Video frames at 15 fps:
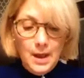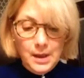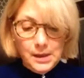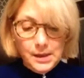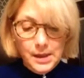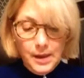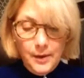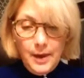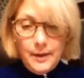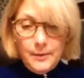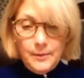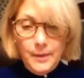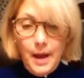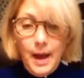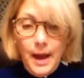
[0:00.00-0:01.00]
So
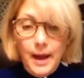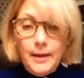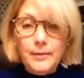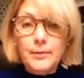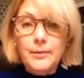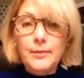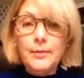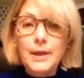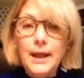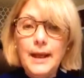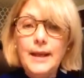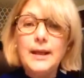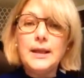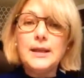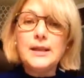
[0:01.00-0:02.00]
in my
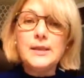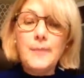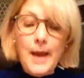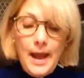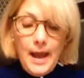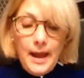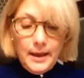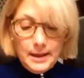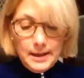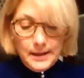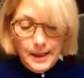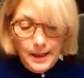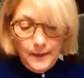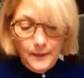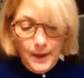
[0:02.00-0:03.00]
relating this back and
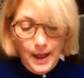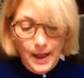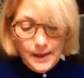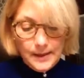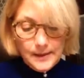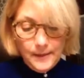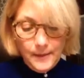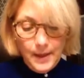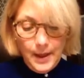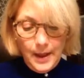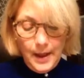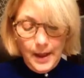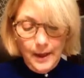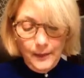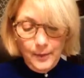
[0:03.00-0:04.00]
saying yes,
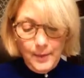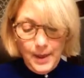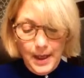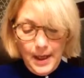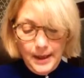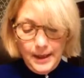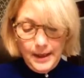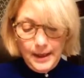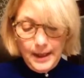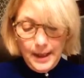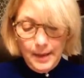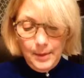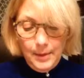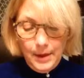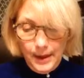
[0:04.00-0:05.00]
Effelbein and
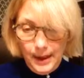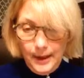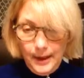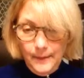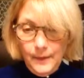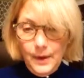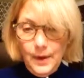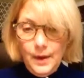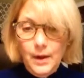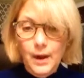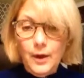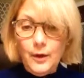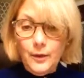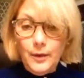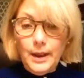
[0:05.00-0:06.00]
Ambede
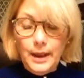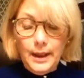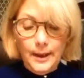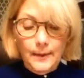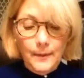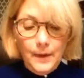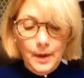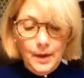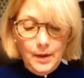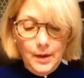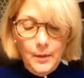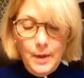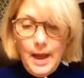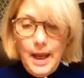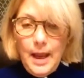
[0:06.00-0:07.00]
agree,
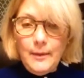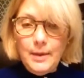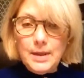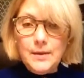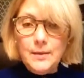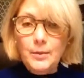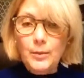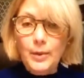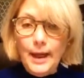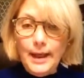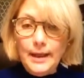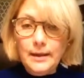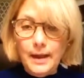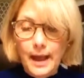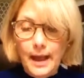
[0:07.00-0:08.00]
the way I would
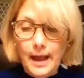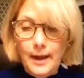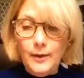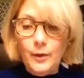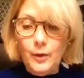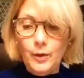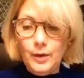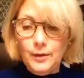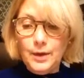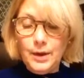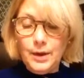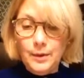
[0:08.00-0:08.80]
write that or